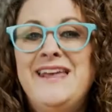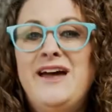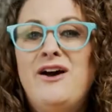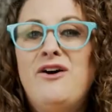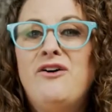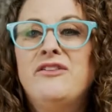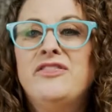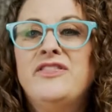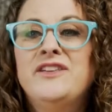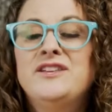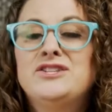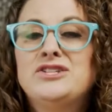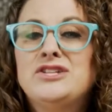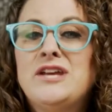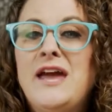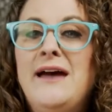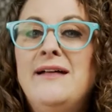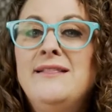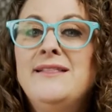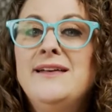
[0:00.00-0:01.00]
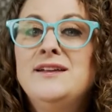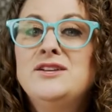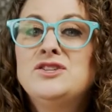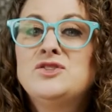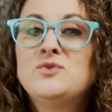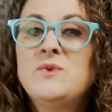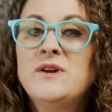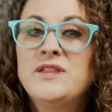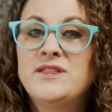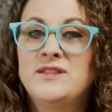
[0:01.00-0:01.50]
Now, the challenge
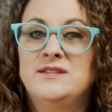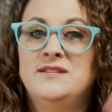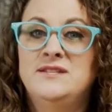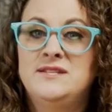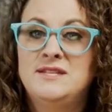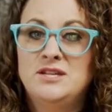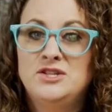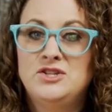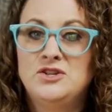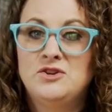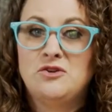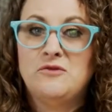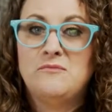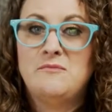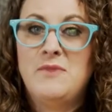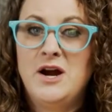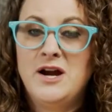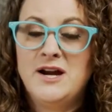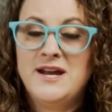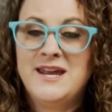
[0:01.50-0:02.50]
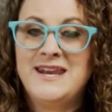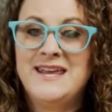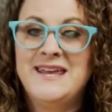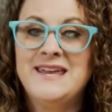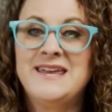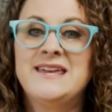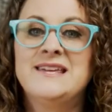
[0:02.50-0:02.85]
with digital marketing